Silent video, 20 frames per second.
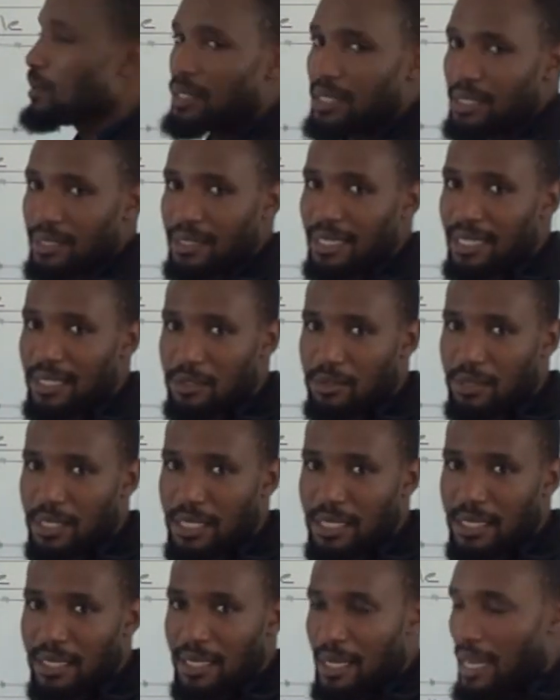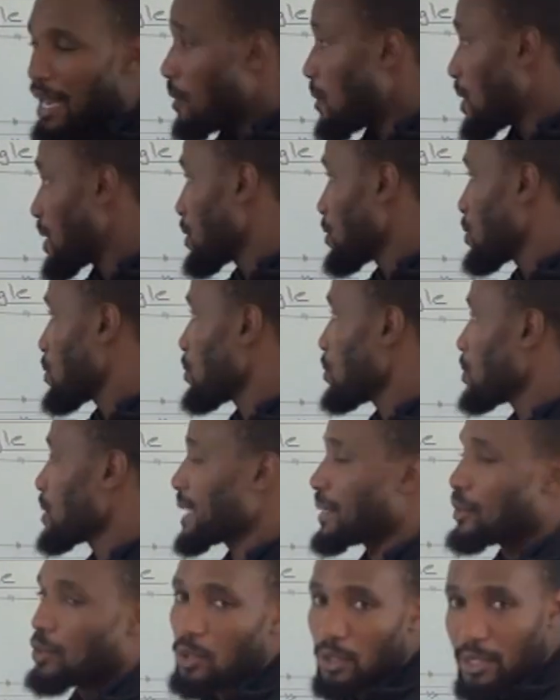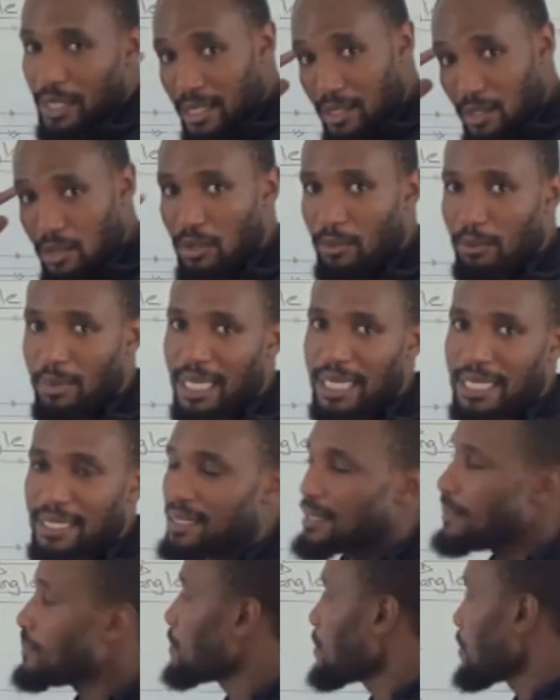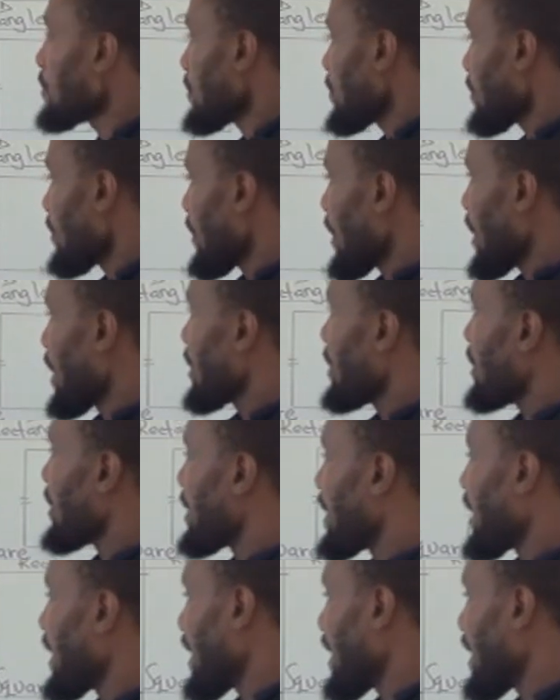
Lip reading: that one. I want you to record it in your mind. The second